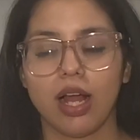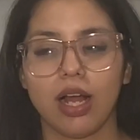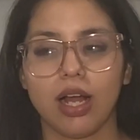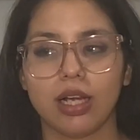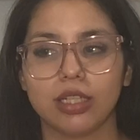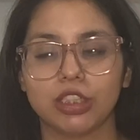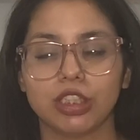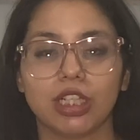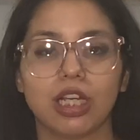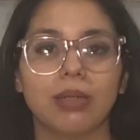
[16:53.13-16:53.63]

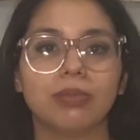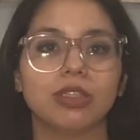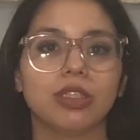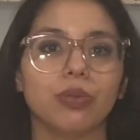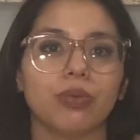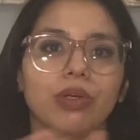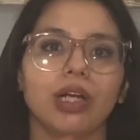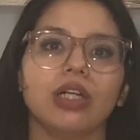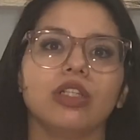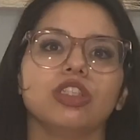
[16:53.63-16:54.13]
She comes
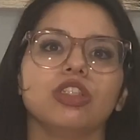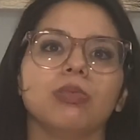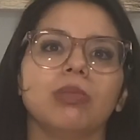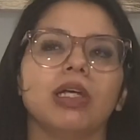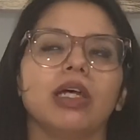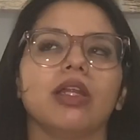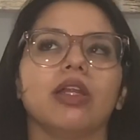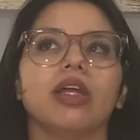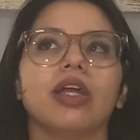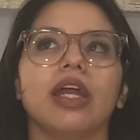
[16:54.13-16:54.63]
around to my
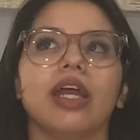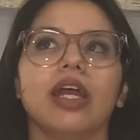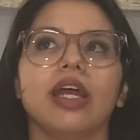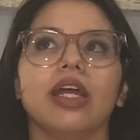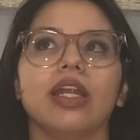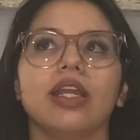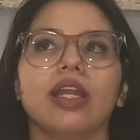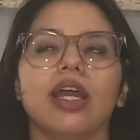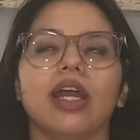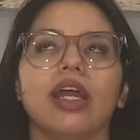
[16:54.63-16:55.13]
other
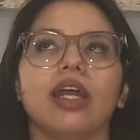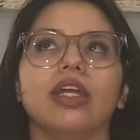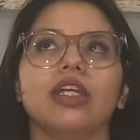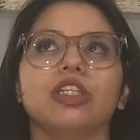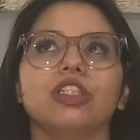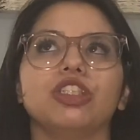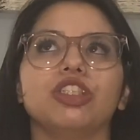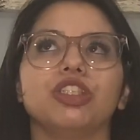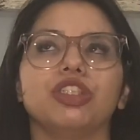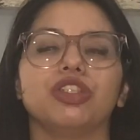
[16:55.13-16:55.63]
hand,
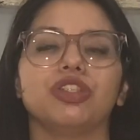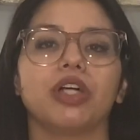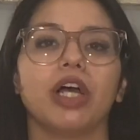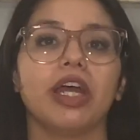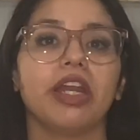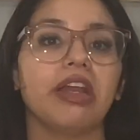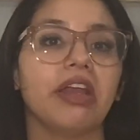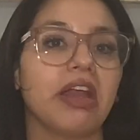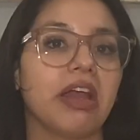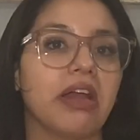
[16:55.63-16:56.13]
and she
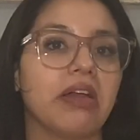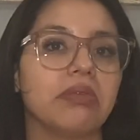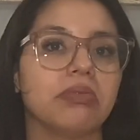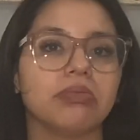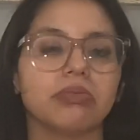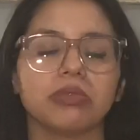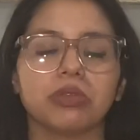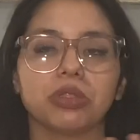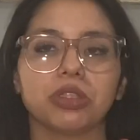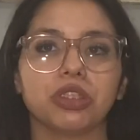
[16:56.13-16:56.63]
tried again.
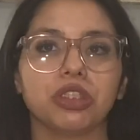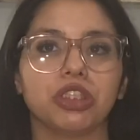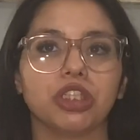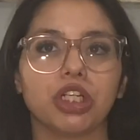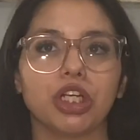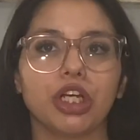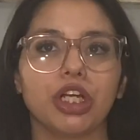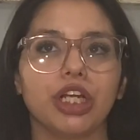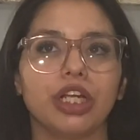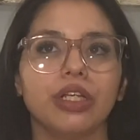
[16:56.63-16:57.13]
She
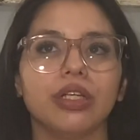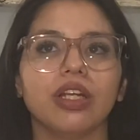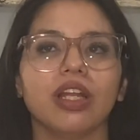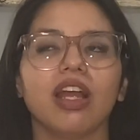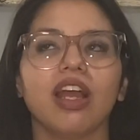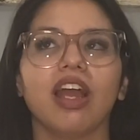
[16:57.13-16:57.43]
couldn't.